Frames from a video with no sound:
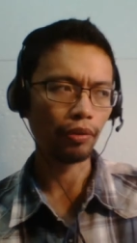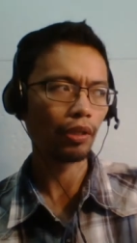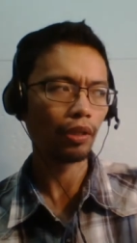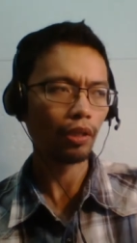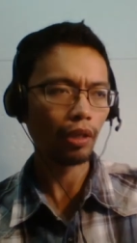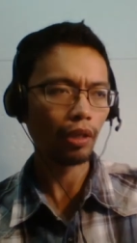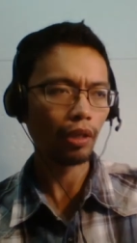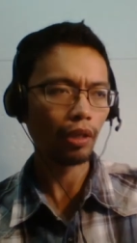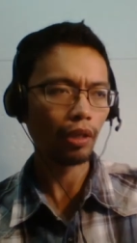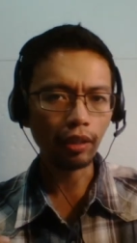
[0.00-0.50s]
a
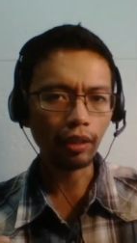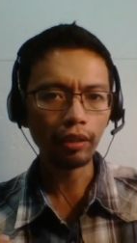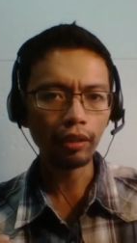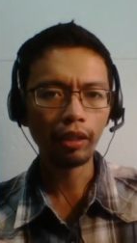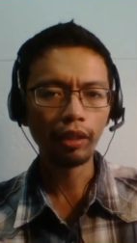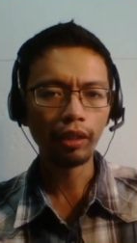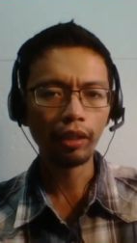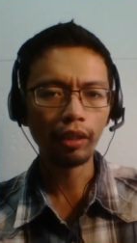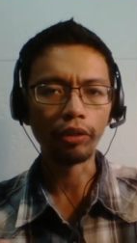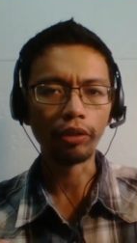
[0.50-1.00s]
car,
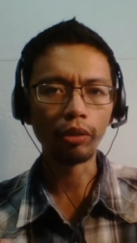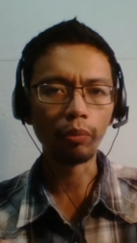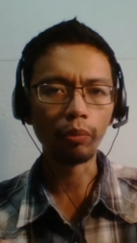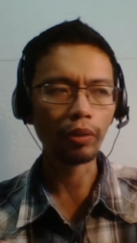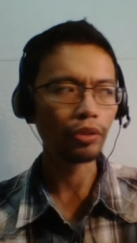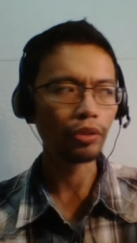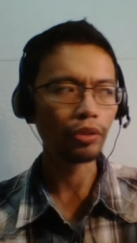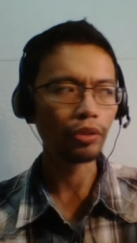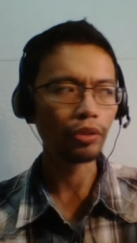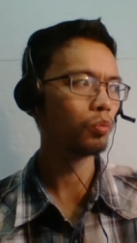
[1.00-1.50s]

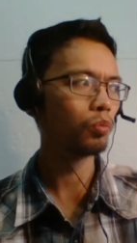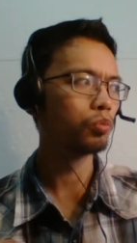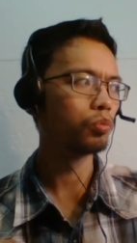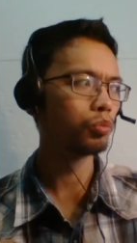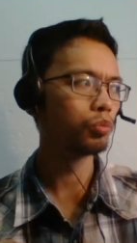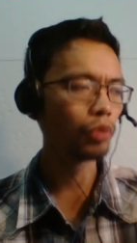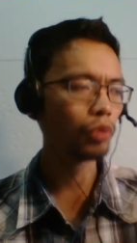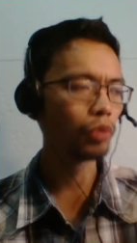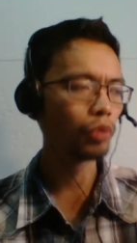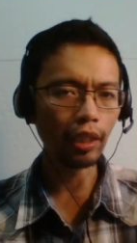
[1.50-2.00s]
was
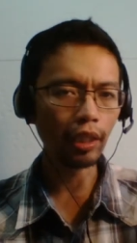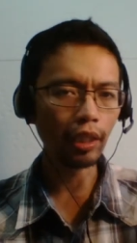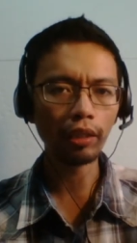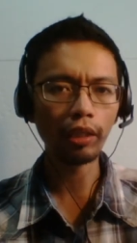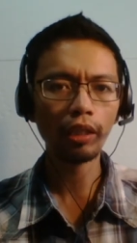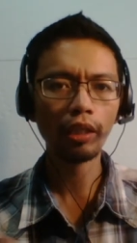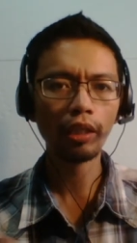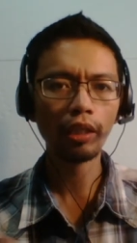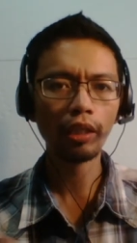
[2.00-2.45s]
running,